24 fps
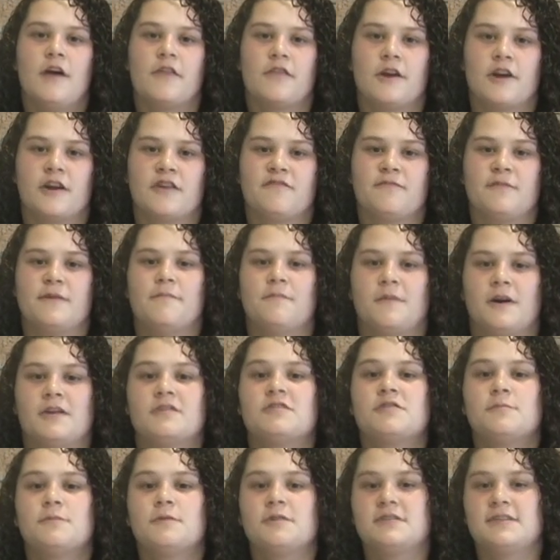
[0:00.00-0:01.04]
there have been
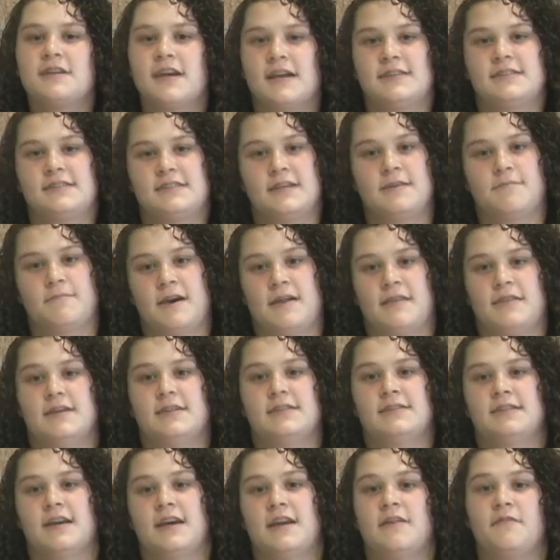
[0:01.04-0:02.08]
multiple testing
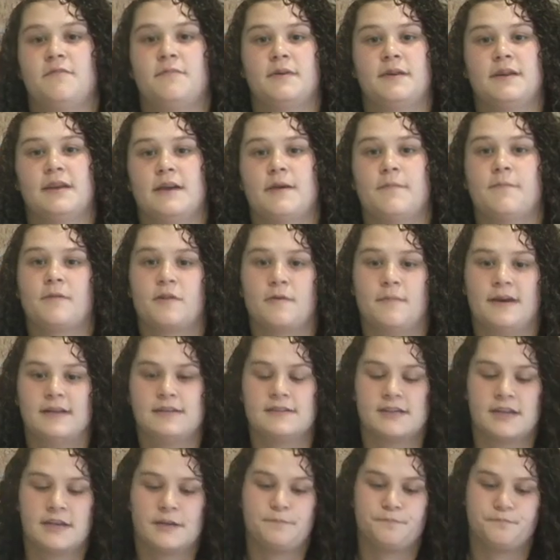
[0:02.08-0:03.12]
methods that have been
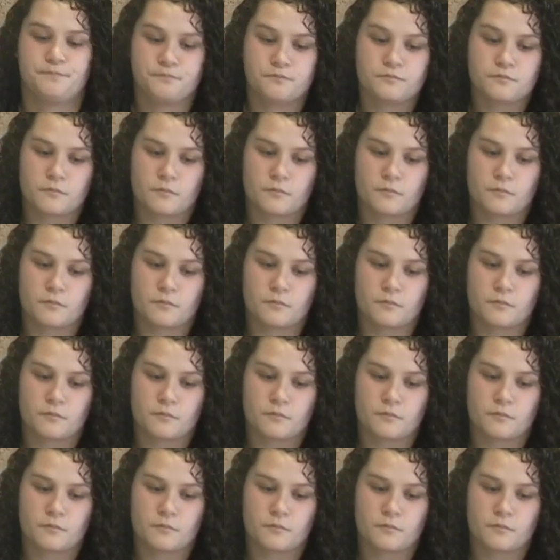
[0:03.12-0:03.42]
implemented